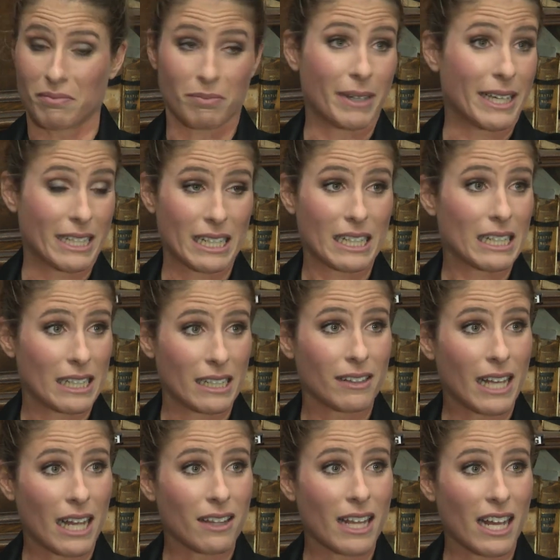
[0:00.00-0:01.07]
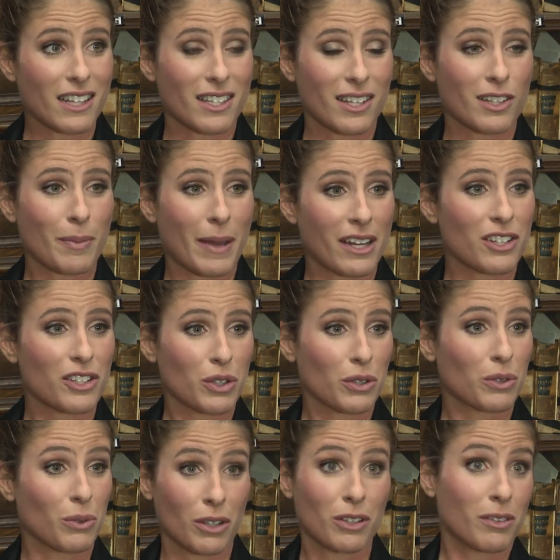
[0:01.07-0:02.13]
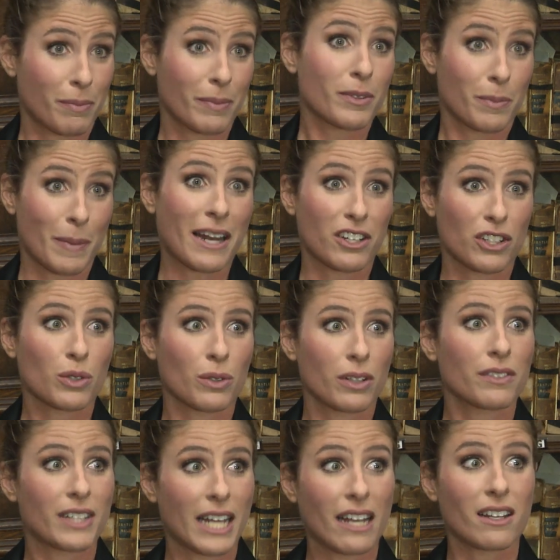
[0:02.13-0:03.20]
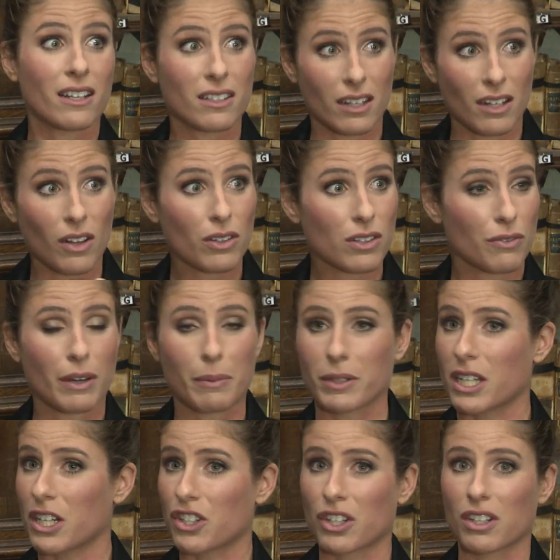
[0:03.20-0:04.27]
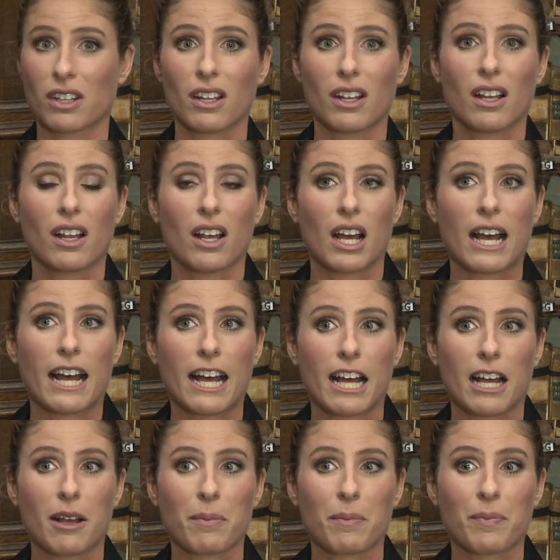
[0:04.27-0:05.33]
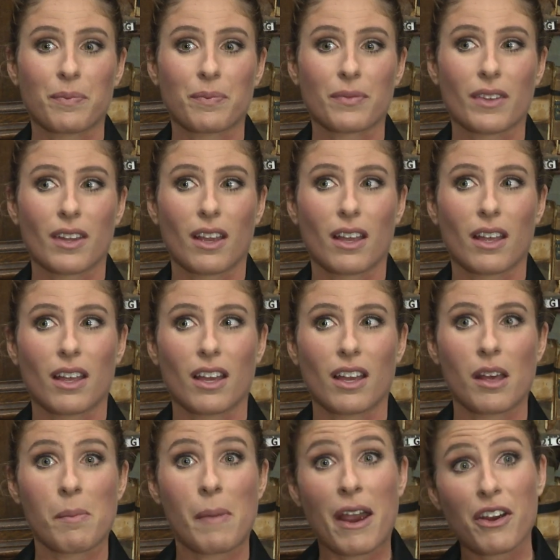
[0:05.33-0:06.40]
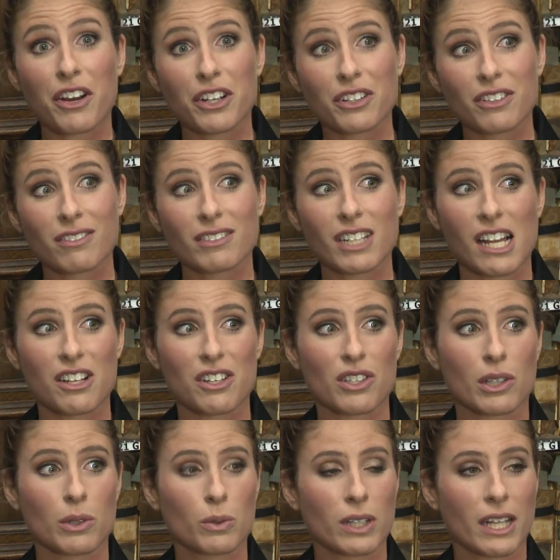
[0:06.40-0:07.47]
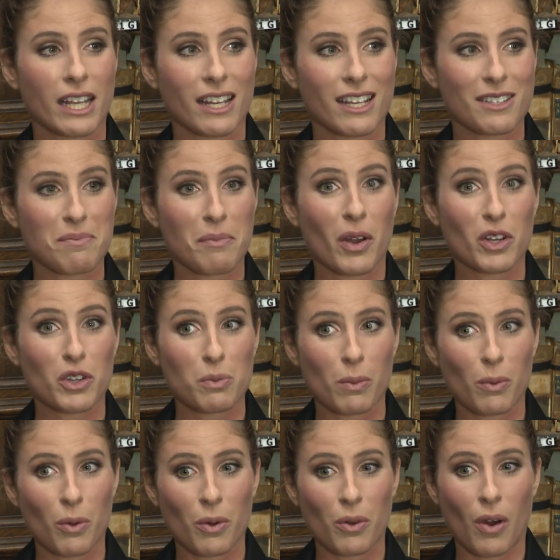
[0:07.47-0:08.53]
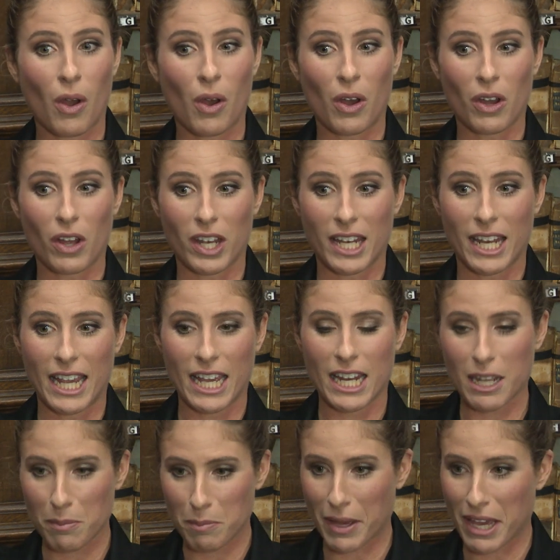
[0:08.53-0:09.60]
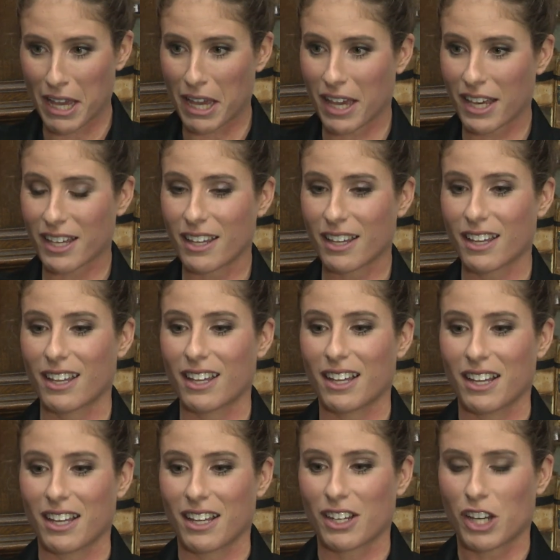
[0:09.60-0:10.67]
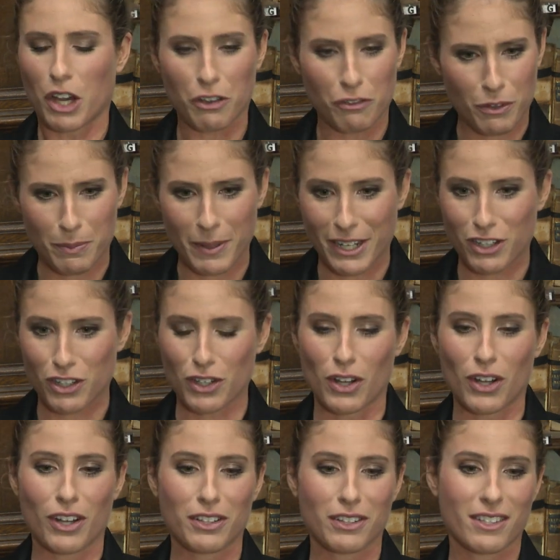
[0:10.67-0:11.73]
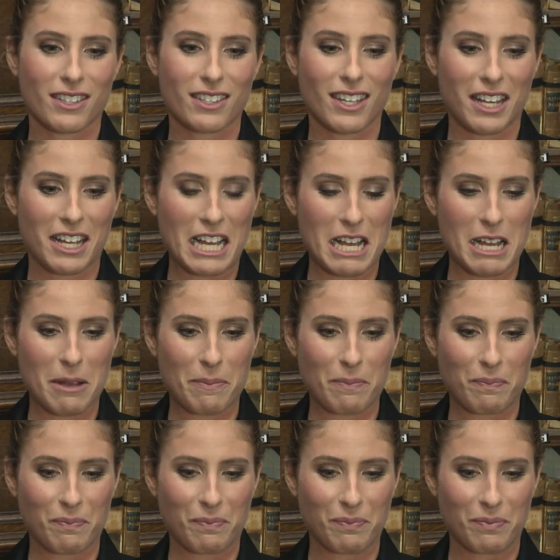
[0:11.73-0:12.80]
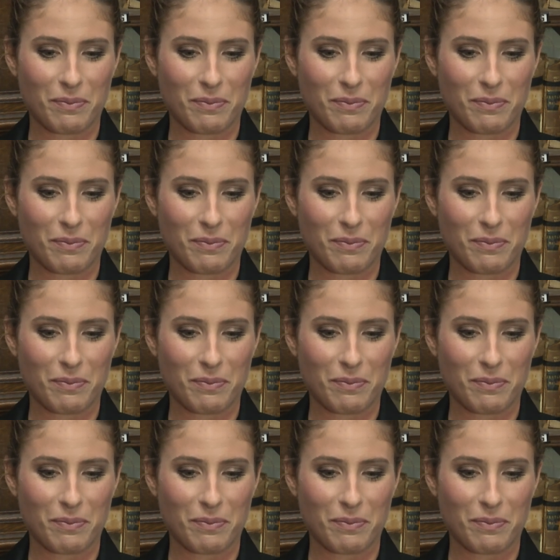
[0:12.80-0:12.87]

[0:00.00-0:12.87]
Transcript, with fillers: basically that that's the Spanish school Spanish school of tennis, so lots of repetition. Um, American tennis schooling is much more on hitting big, going for big shots, um,